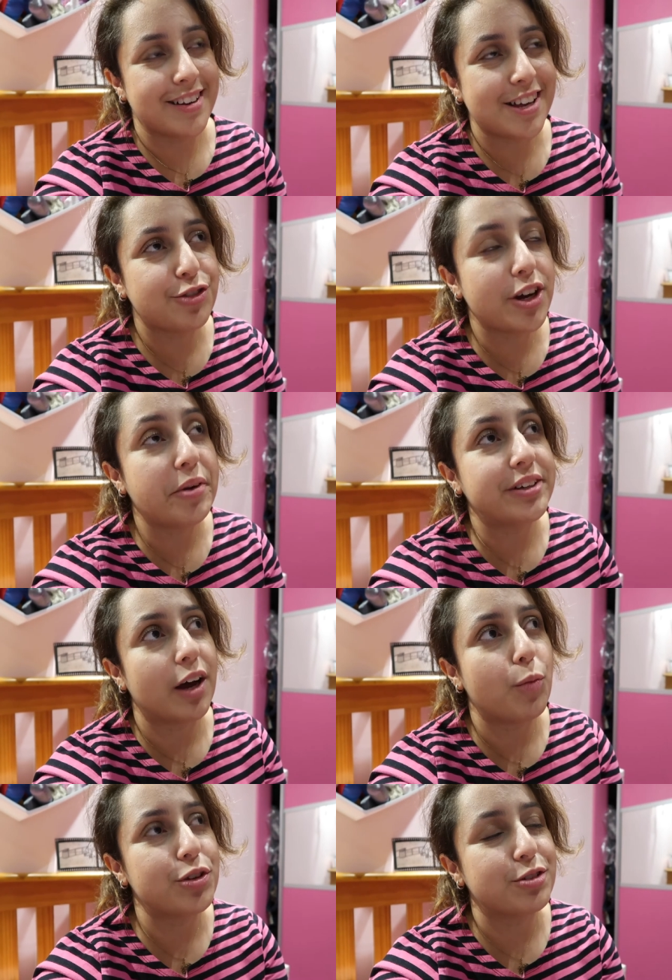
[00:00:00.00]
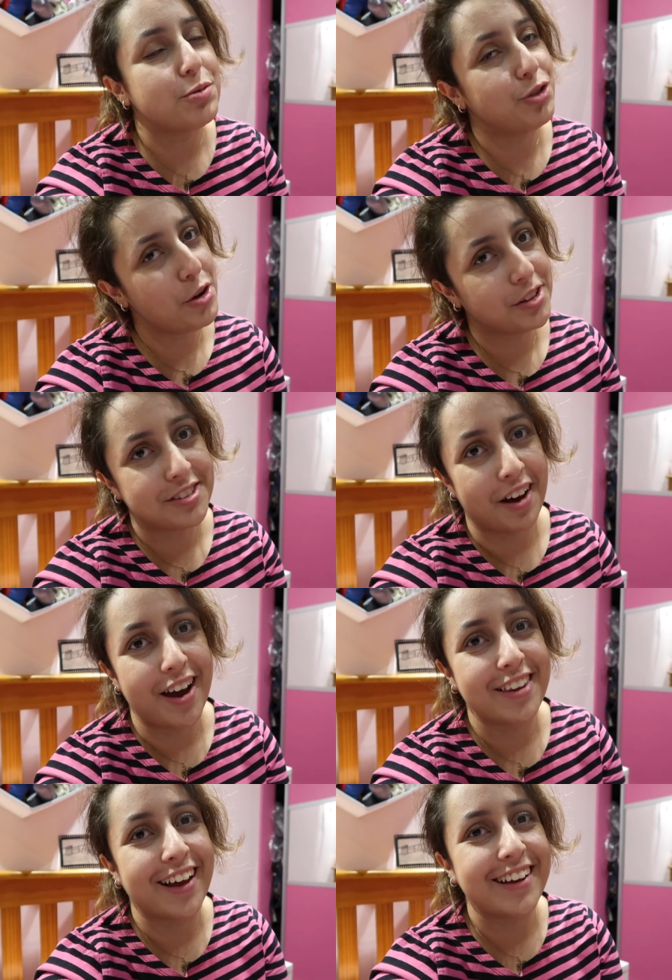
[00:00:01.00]
It's funny because I wasn't, to jokes
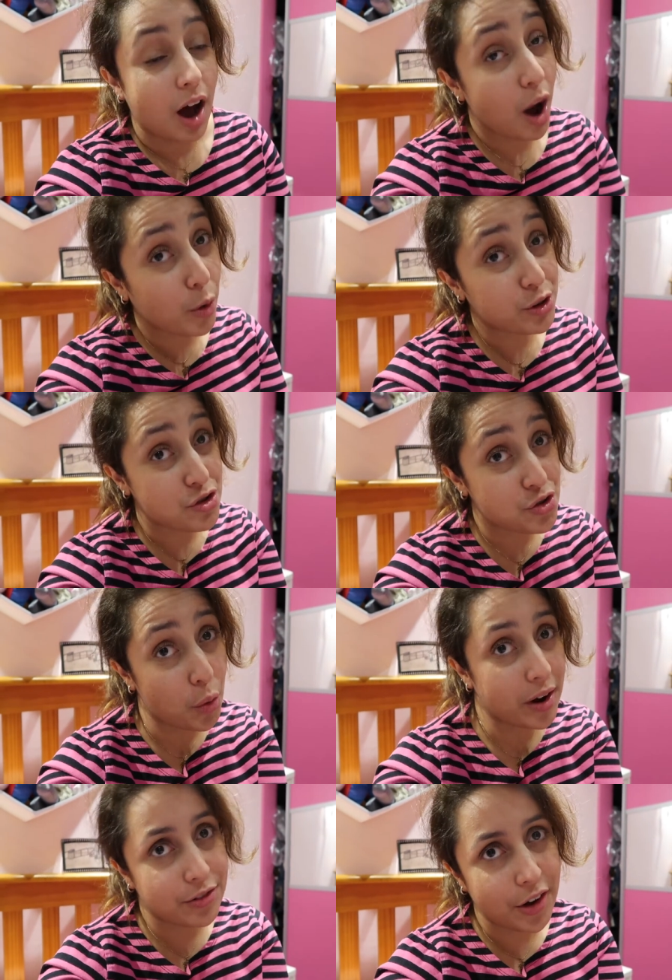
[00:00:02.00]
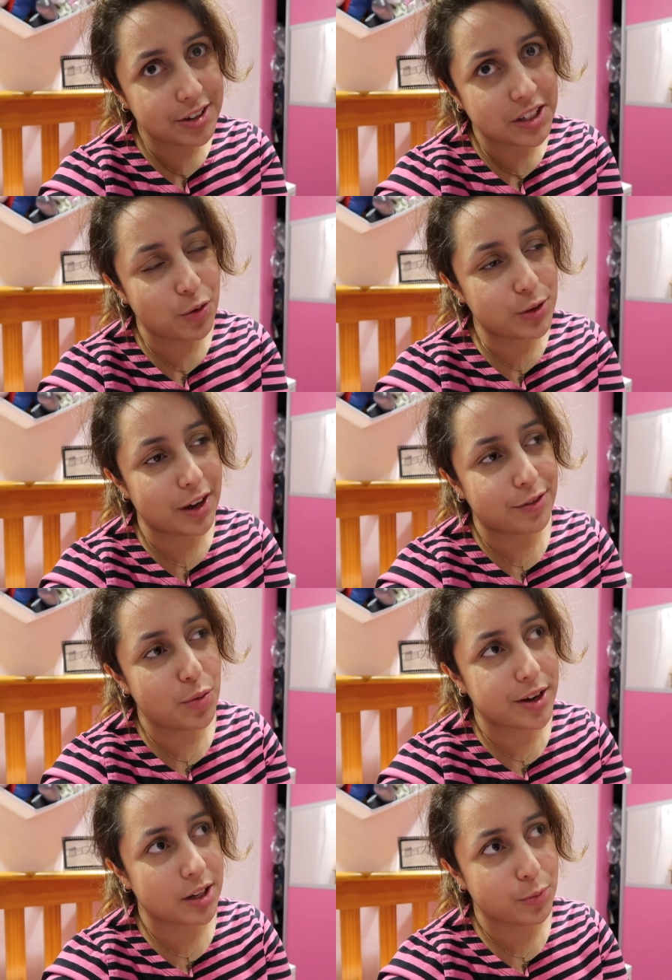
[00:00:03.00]
aside, like, I wasn't sure at first if it was definitely
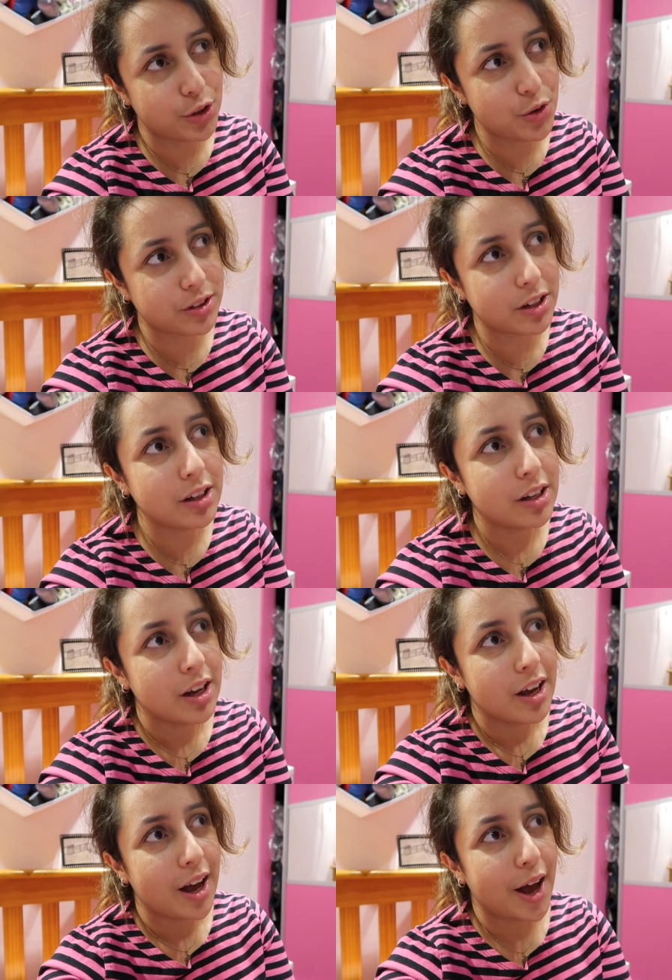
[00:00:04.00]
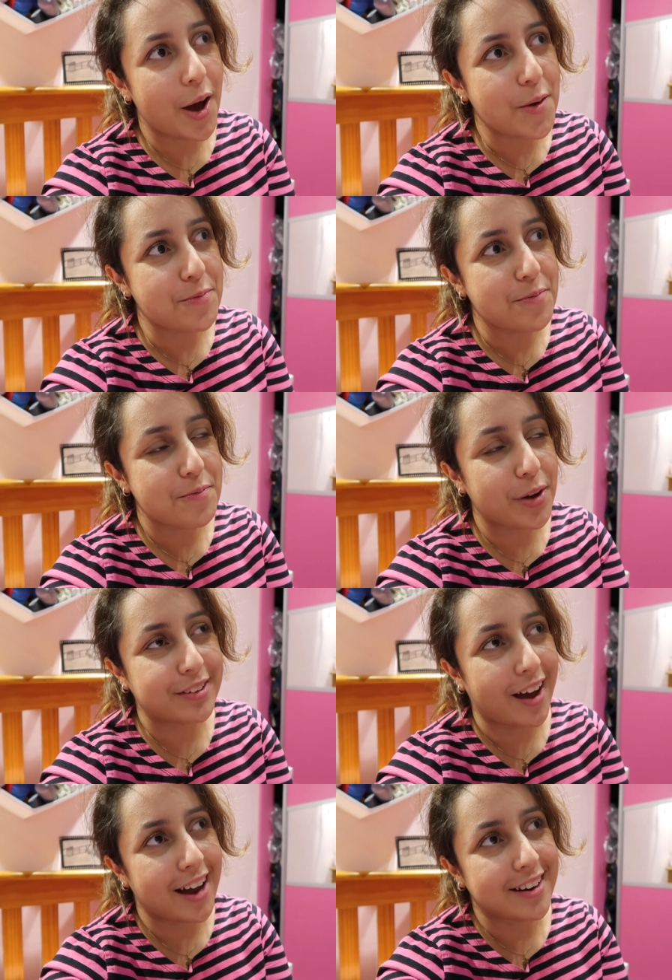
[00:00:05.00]
West End Producer,
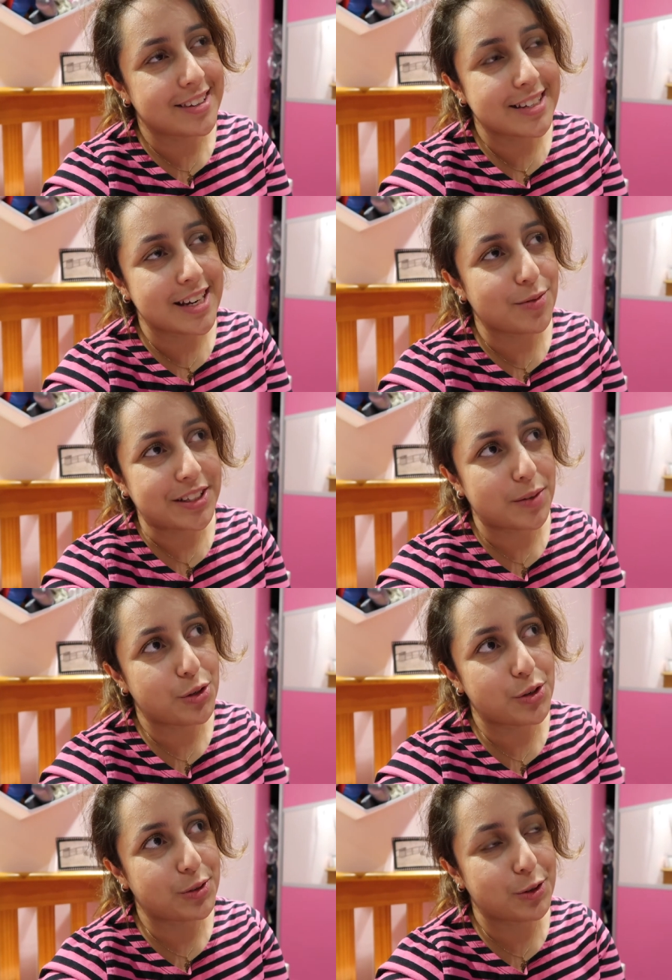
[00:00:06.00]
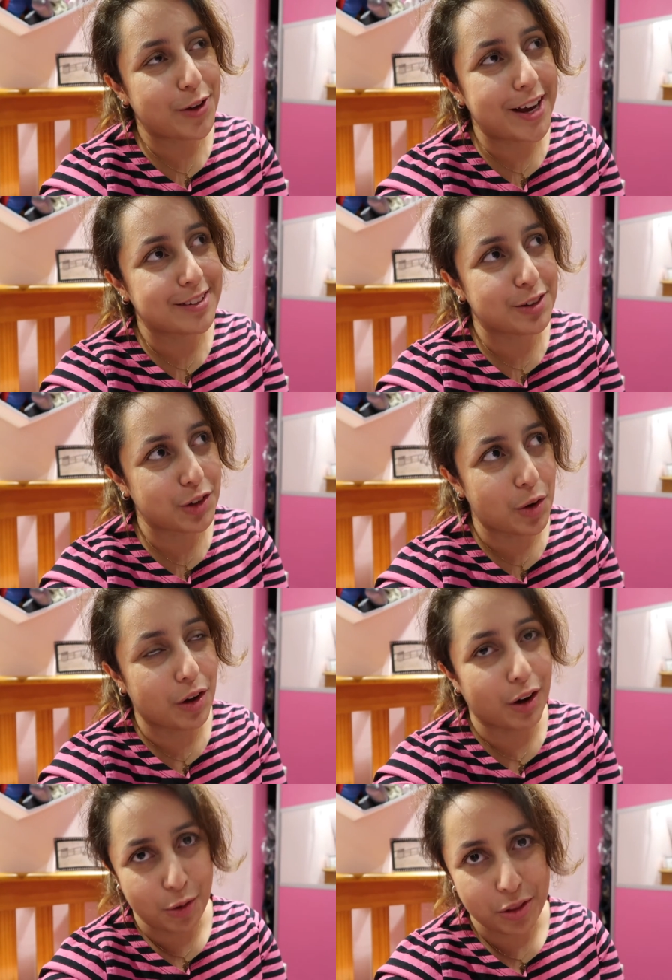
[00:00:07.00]
because I hadn't seen West End Producer's face in so
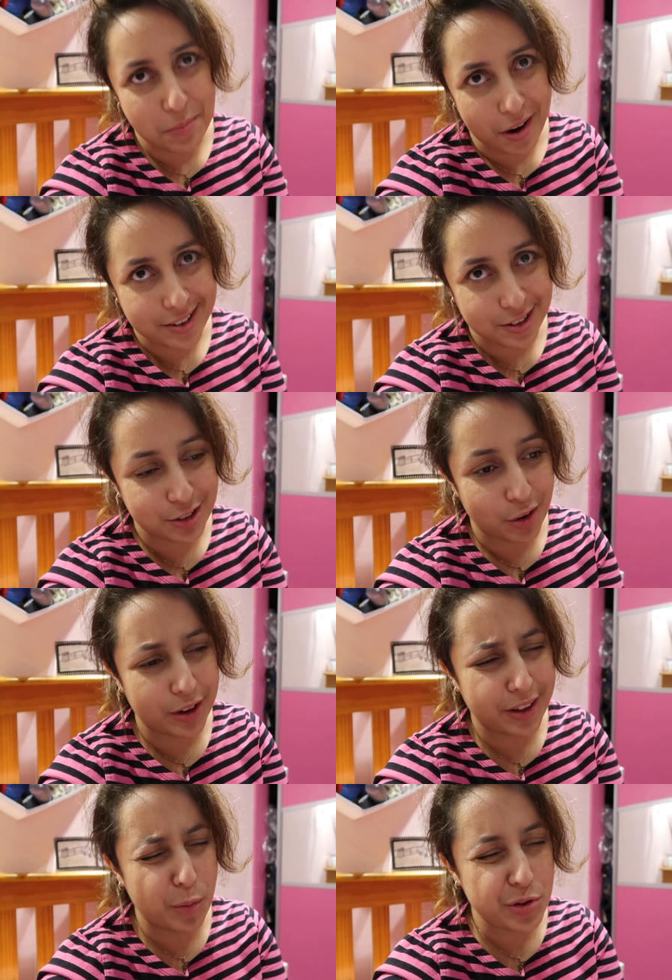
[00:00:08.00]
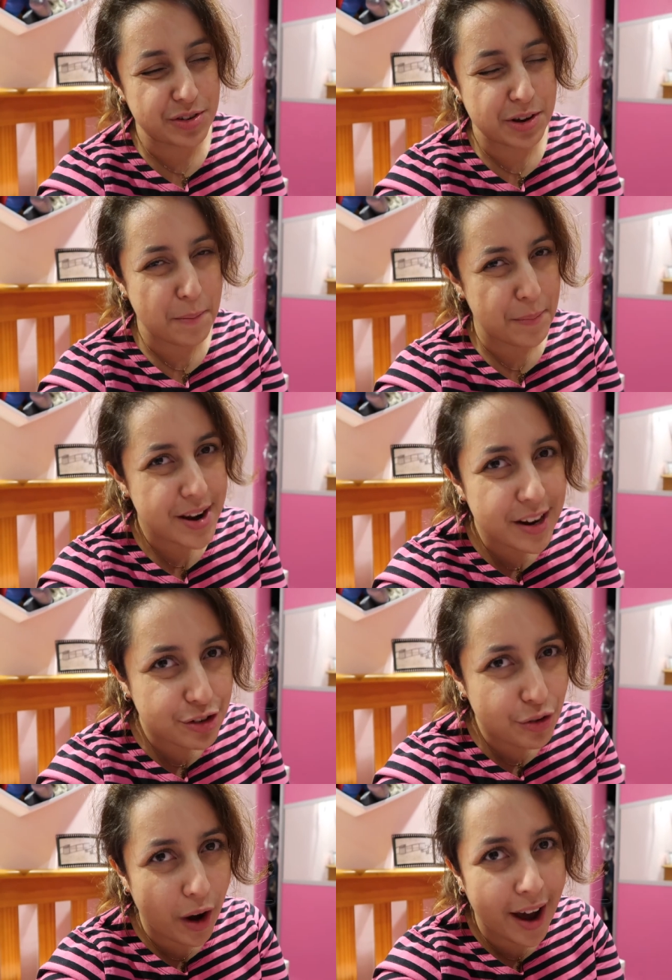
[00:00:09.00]
long, or the mask in so long, that I wasn't completely
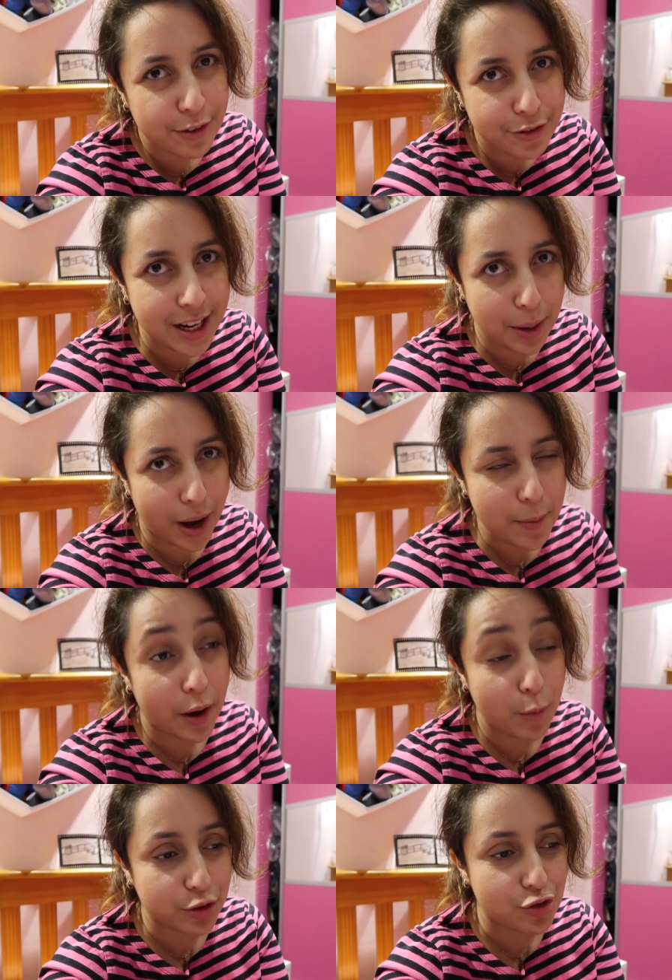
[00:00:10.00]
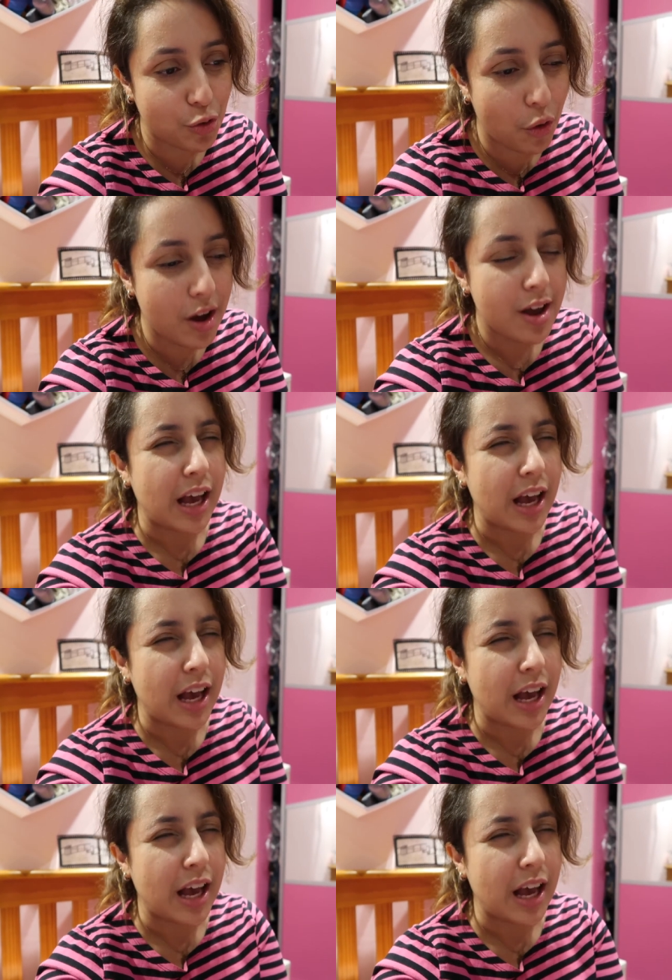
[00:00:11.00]
sure. I had a feeling it might be, but I wasn't sure.